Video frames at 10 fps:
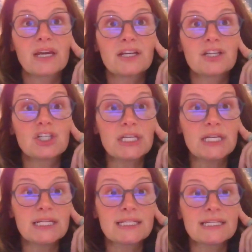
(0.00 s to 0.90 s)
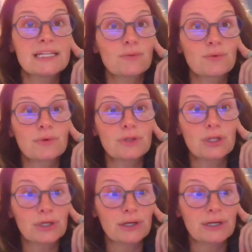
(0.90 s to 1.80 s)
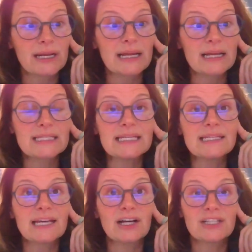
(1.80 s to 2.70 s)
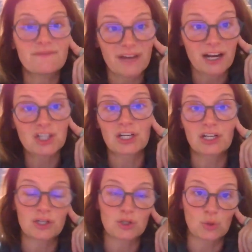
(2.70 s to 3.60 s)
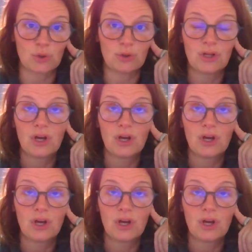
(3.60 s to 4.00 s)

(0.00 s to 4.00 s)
she didn't learn detailed infection control